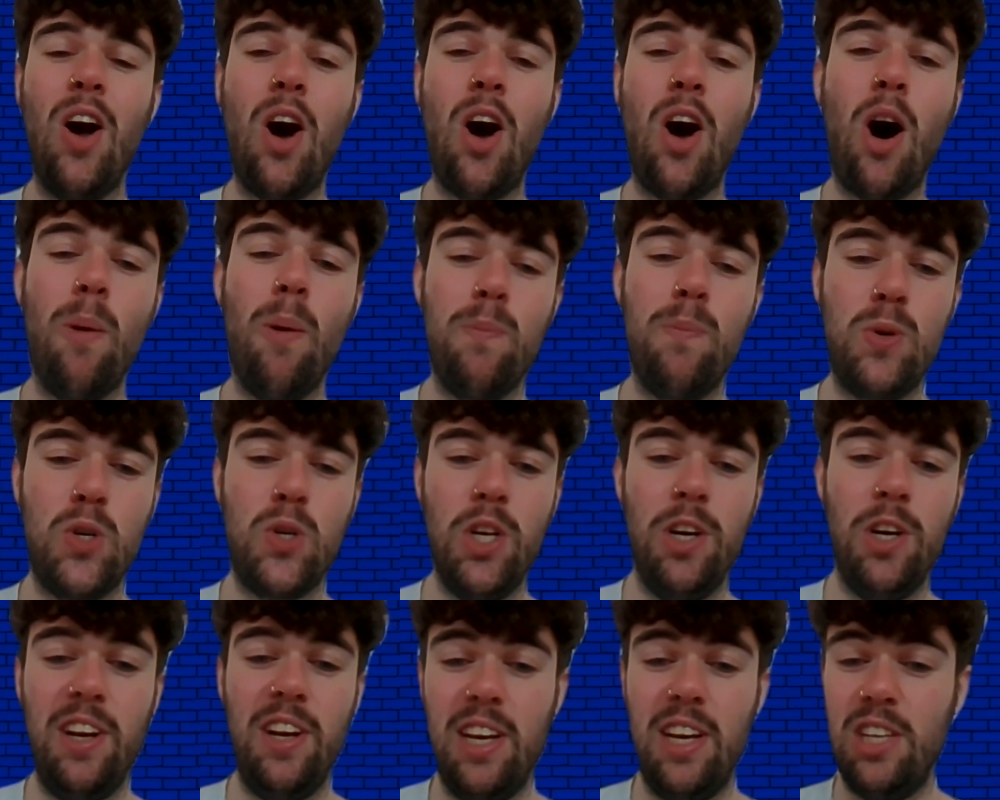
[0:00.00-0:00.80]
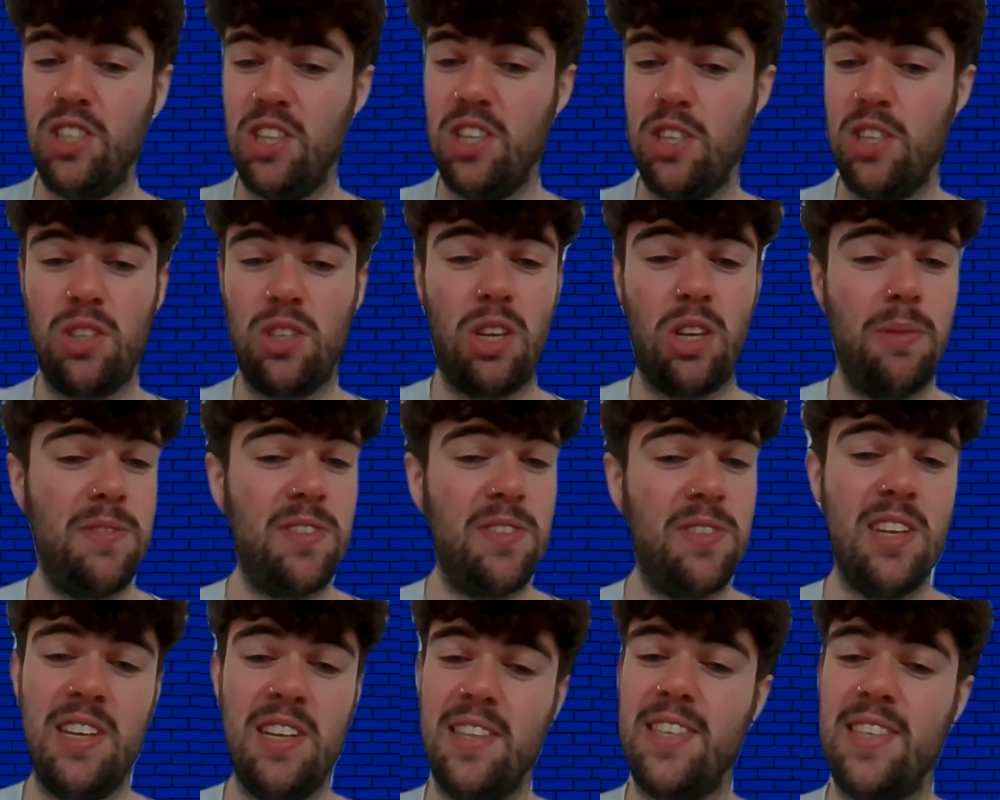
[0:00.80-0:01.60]
Option is it's
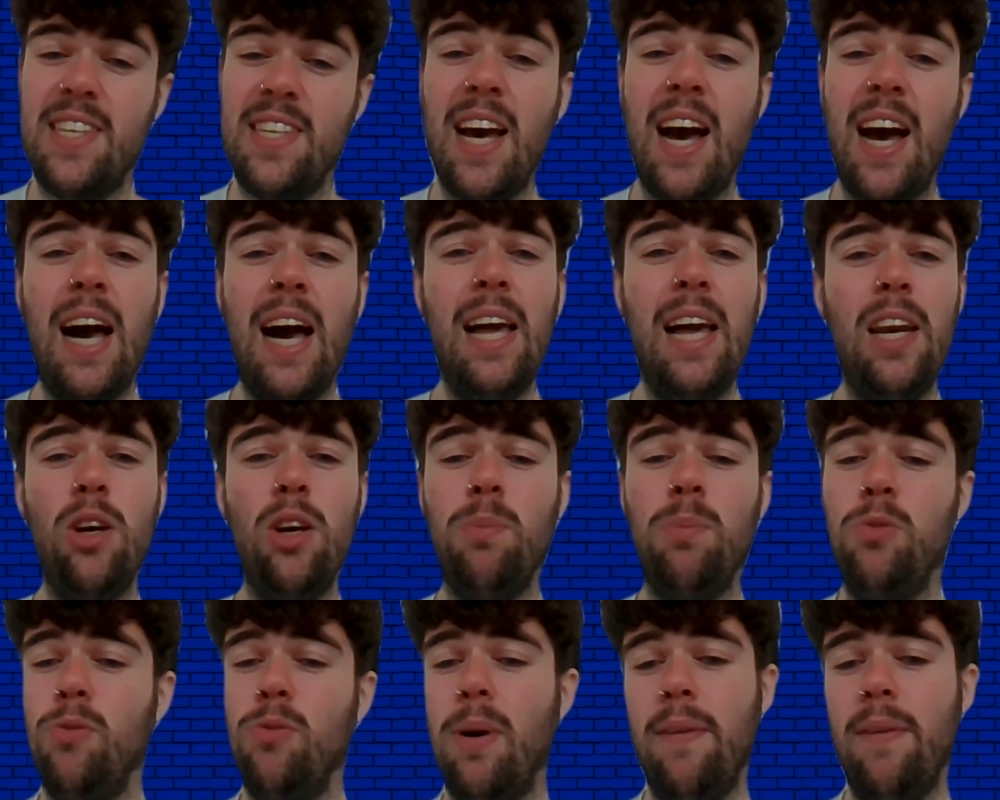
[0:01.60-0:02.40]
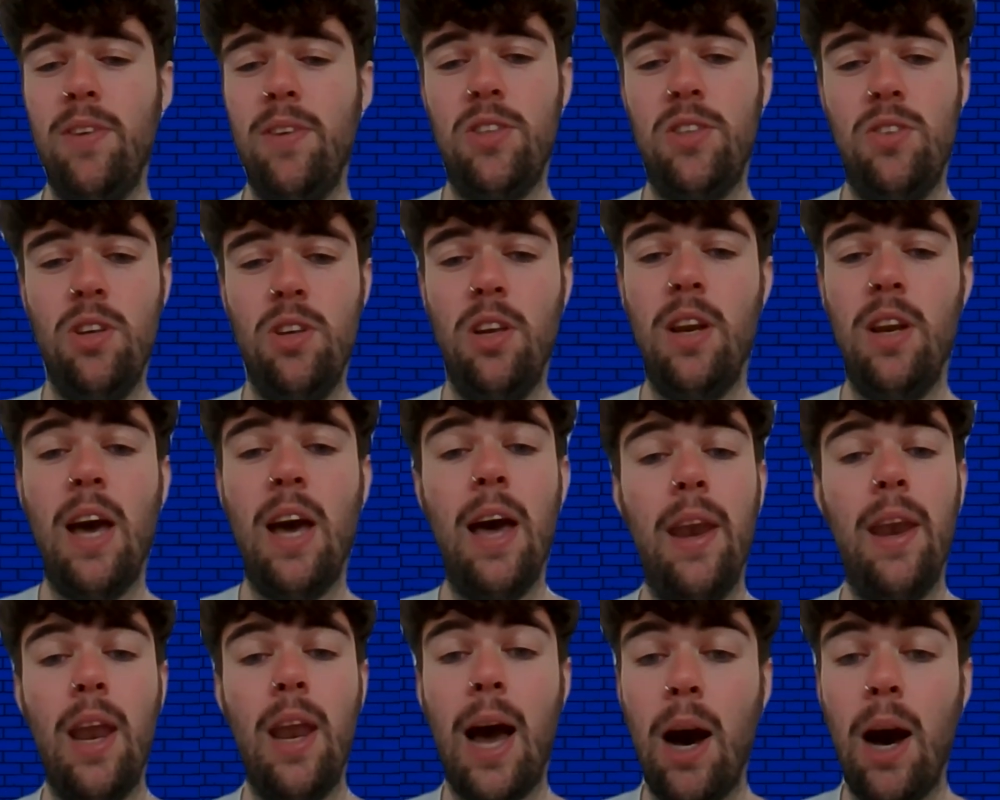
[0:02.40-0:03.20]
entirely up to Everton
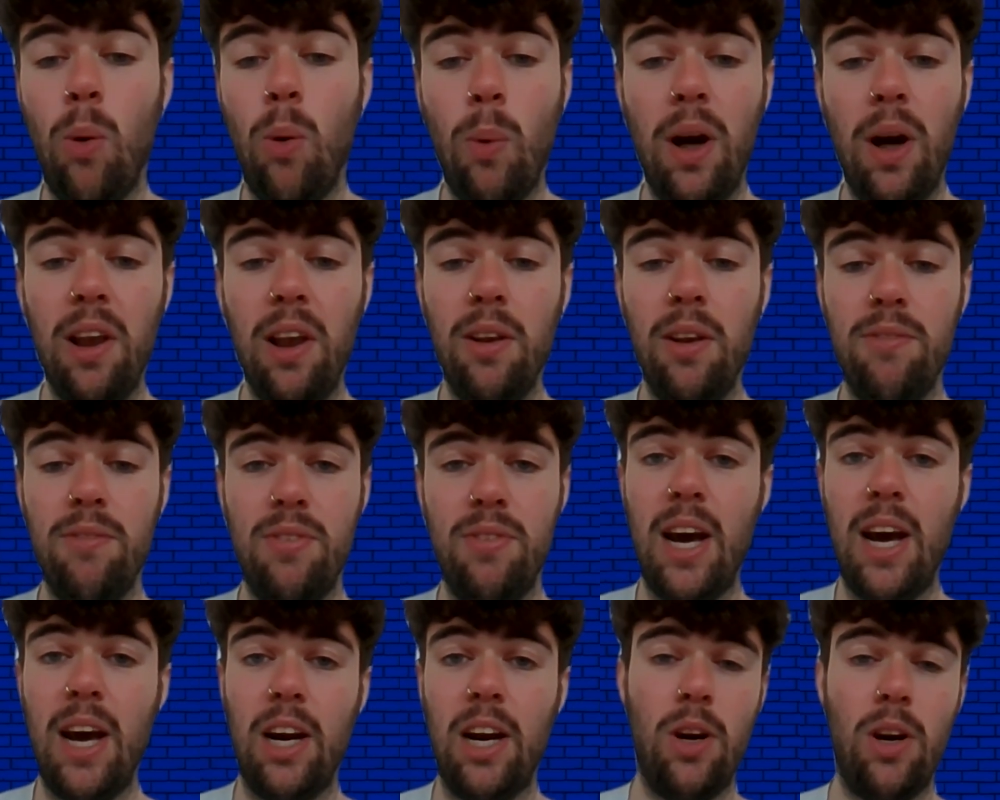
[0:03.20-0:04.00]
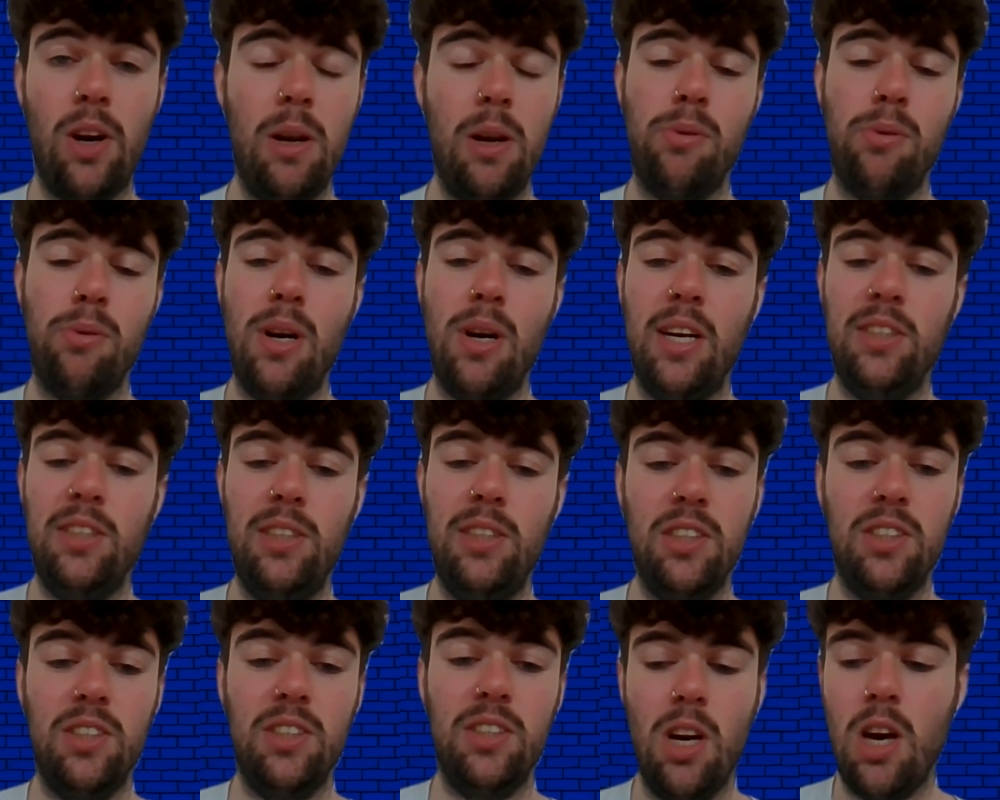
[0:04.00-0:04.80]
and how well Vinagre
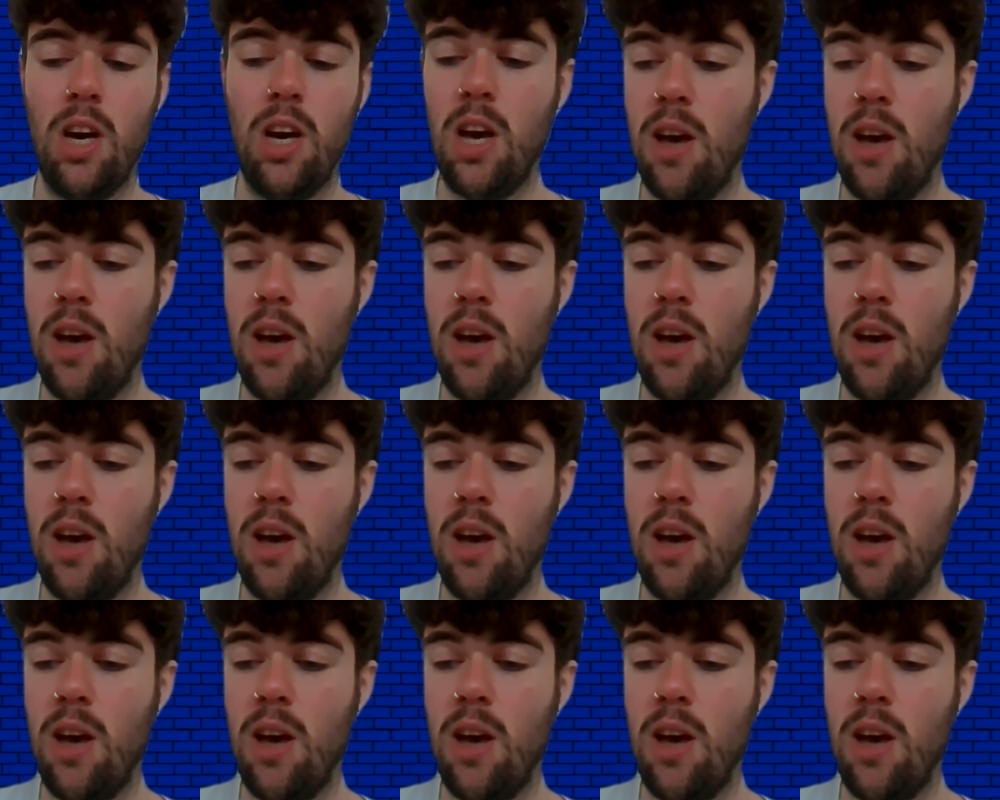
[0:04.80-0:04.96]
impresses.